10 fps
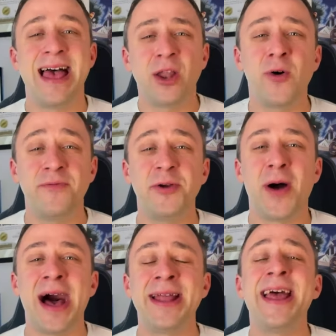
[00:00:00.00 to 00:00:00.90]
Hello
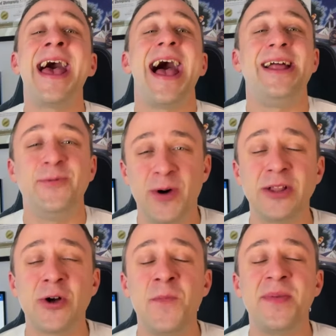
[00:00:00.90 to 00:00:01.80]
everyone and
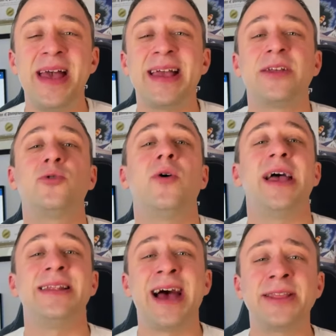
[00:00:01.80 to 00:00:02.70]
welcome back to
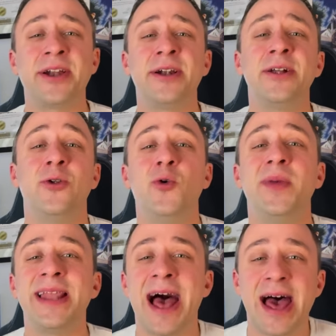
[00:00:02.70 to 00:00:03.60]
another
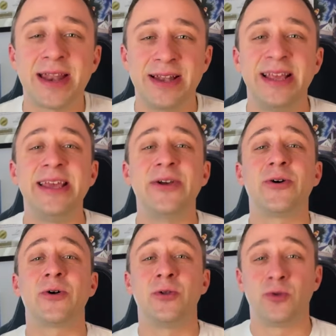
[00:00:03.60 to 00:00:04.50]
Luminar
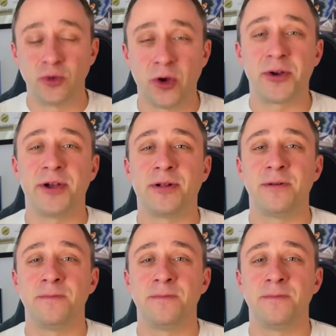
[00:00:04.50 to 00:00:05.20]
Neo tutorial.